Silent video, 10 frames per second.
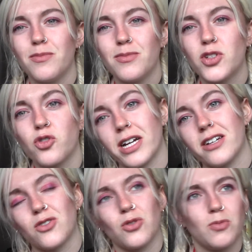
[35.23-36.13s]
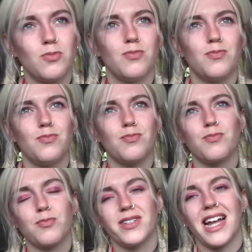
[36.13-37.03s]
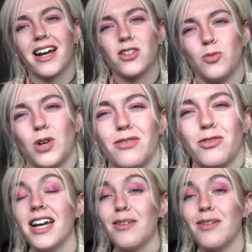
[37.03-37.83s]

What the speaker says: drinks or snacks or whatever.